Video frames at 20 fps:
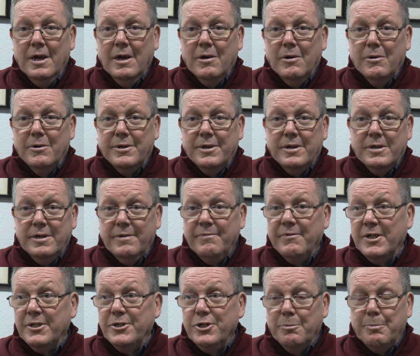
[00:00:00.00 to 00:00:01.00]
or
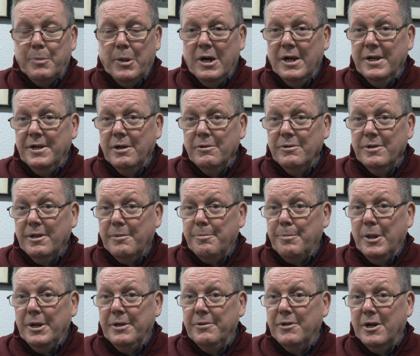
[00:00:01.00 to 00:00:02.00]
even Japan now. They're
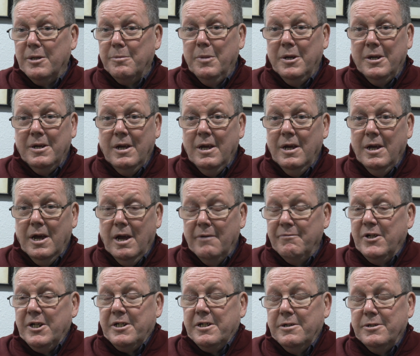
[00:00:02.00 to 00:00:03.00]
playing rugby.
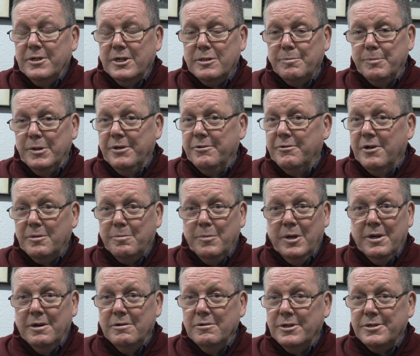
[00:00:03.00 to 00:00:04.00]
Every country's playing rugby
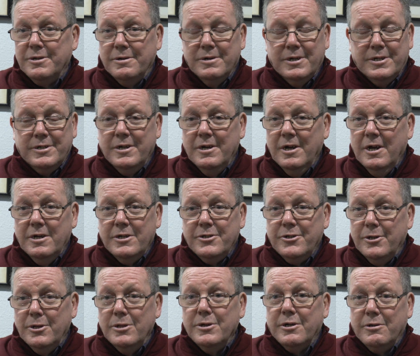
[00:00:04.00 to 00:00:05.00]
now, so it's
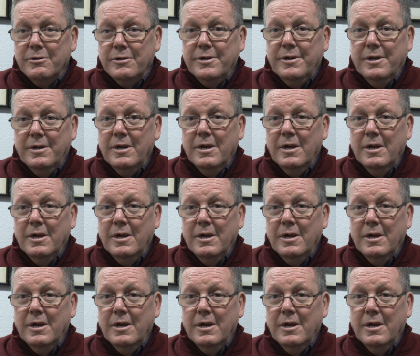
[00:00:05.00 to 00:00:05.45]
really good.